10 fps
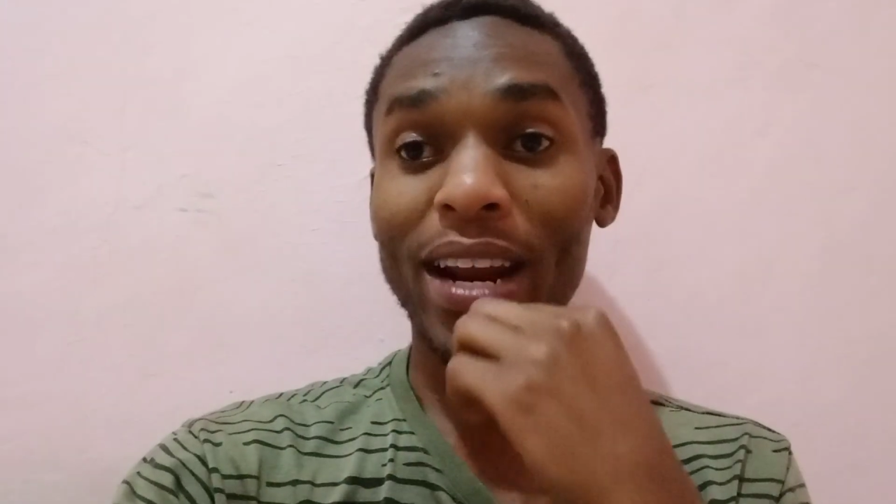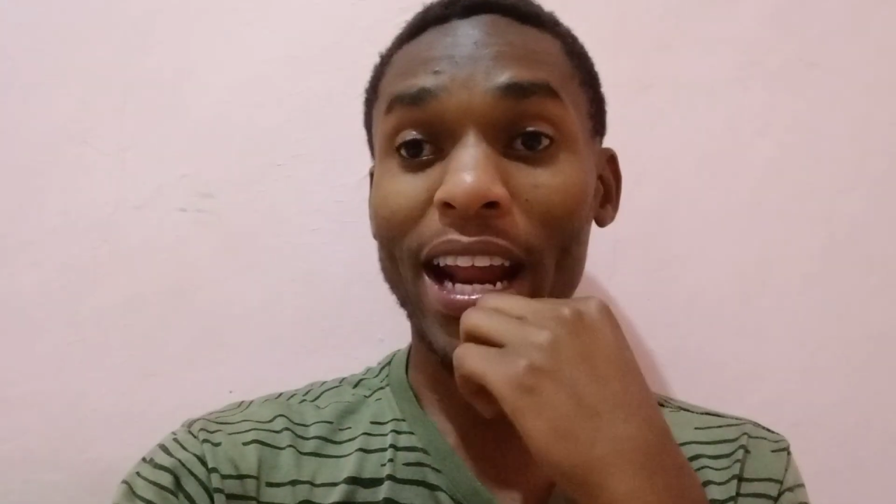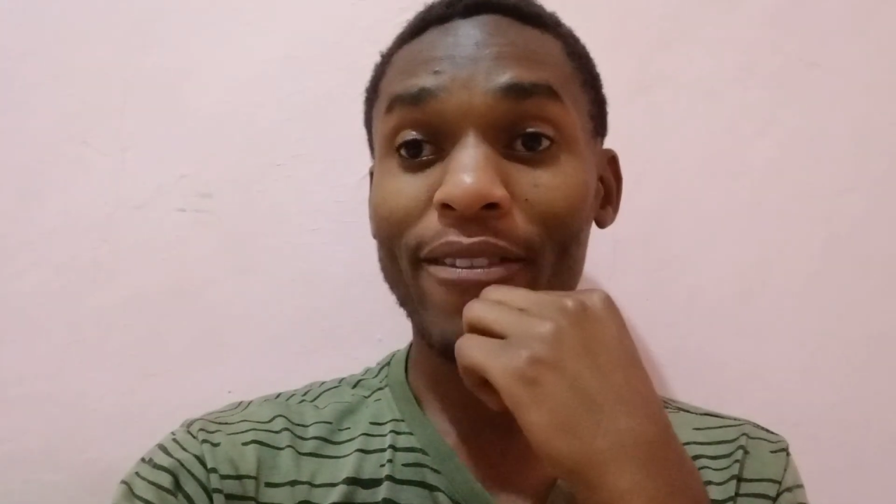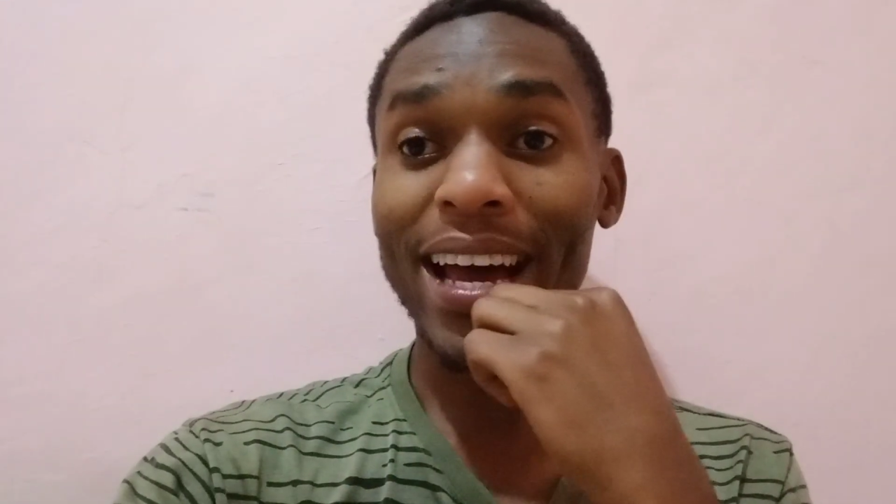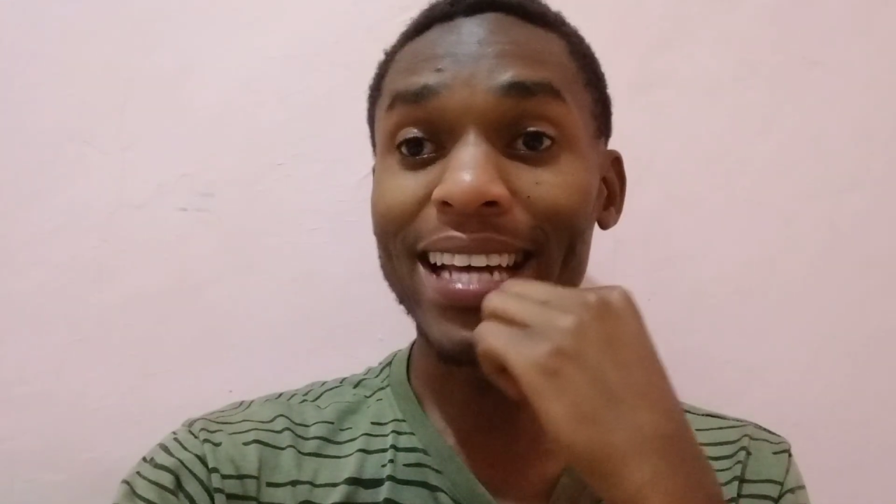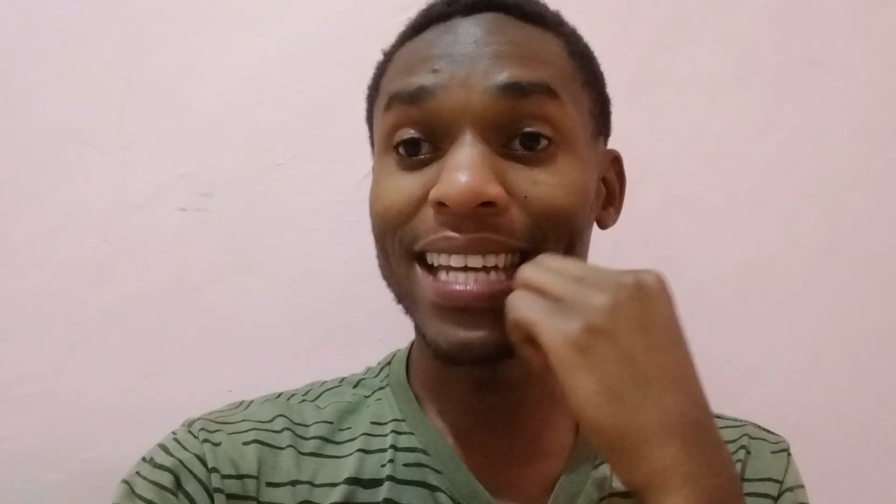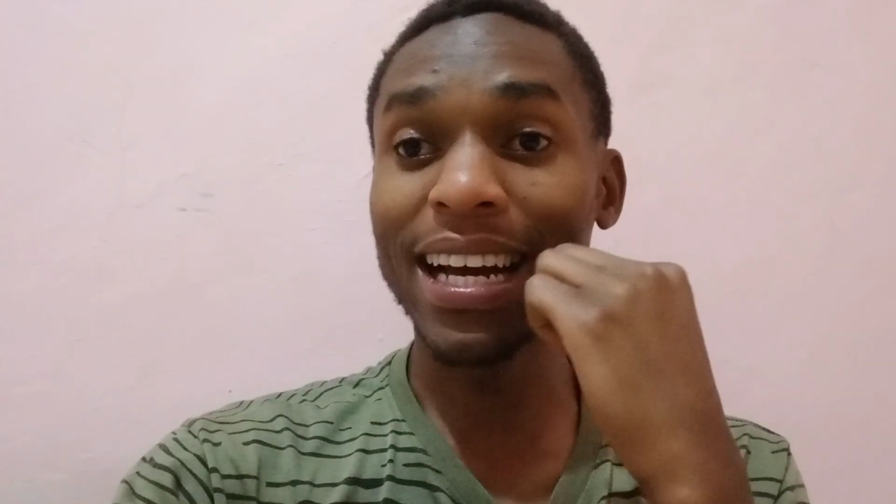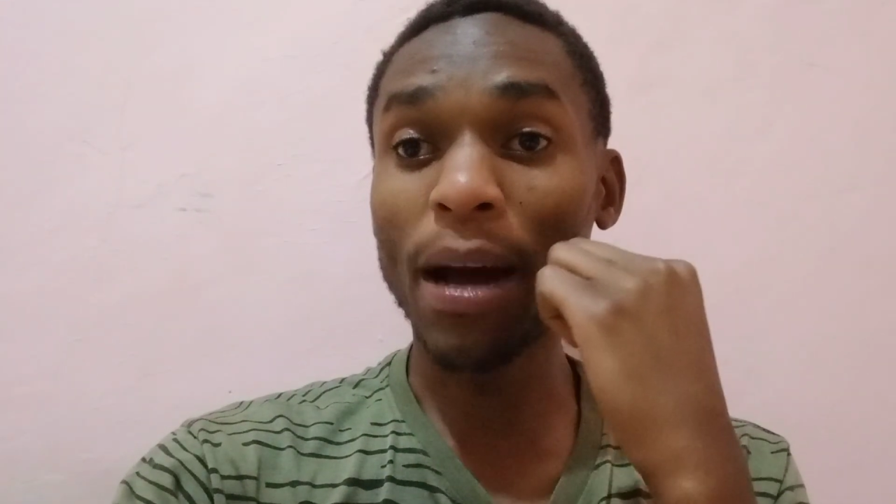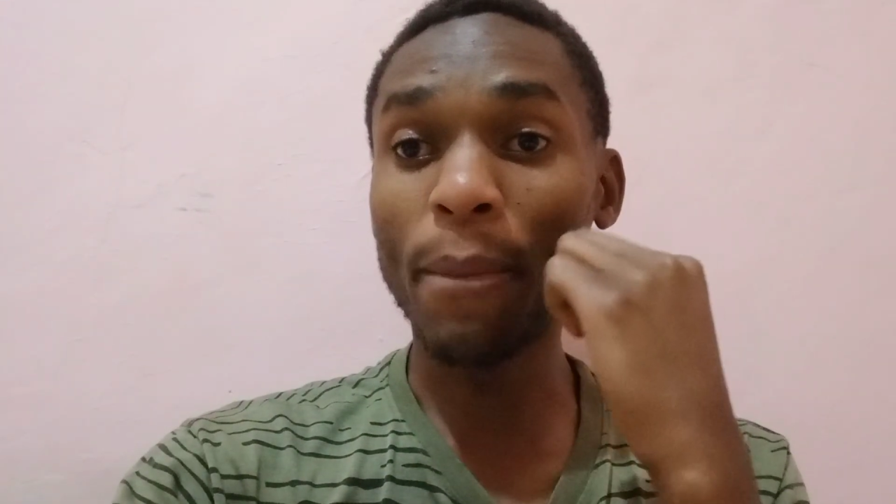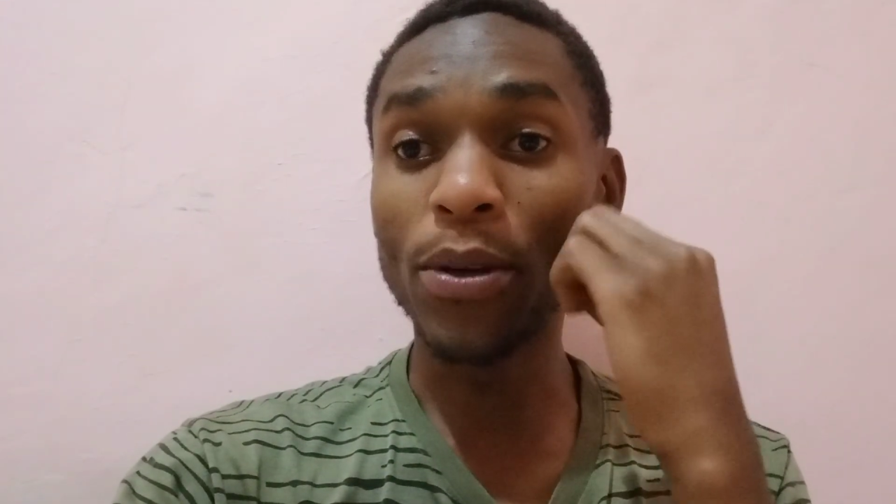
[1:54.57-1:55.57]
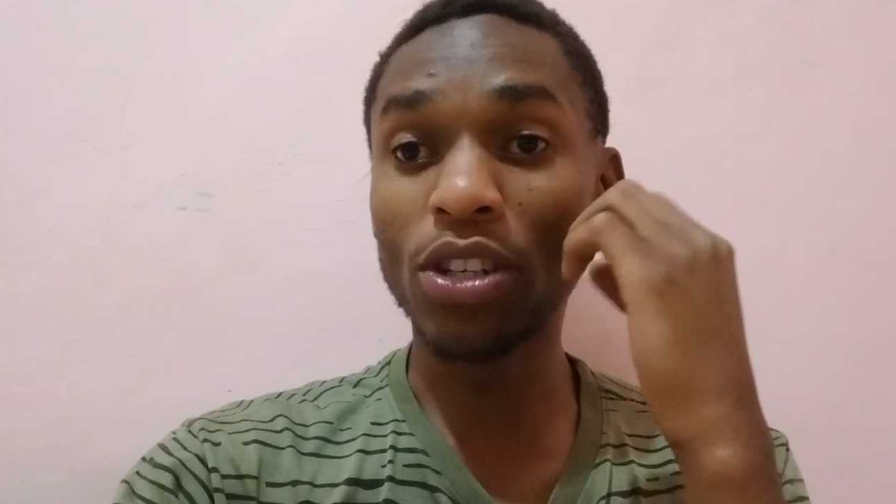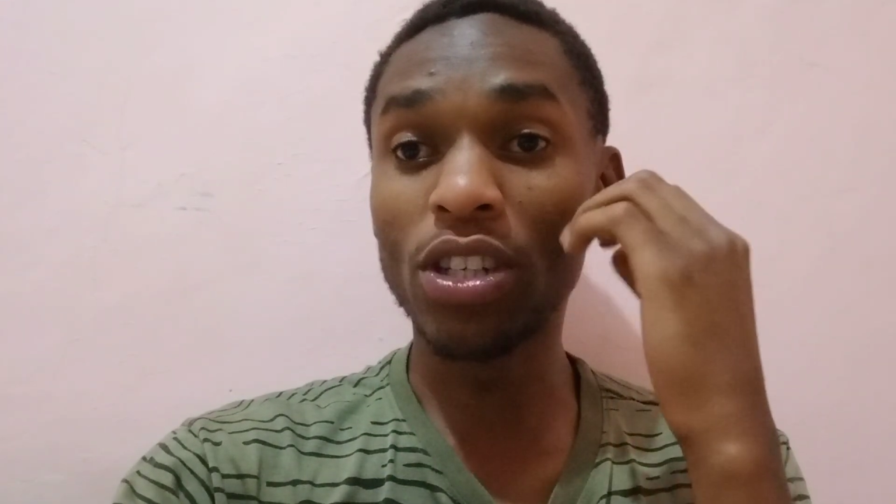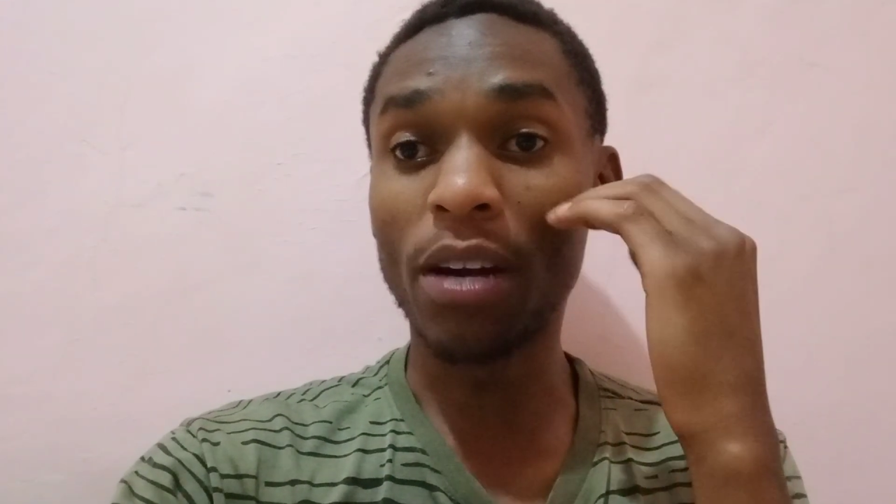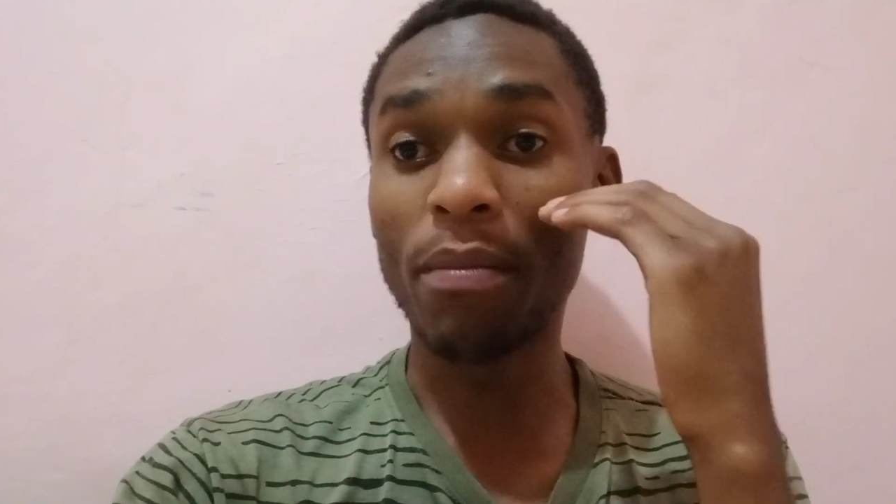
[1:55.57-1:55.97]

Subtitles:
Whenever I take a position,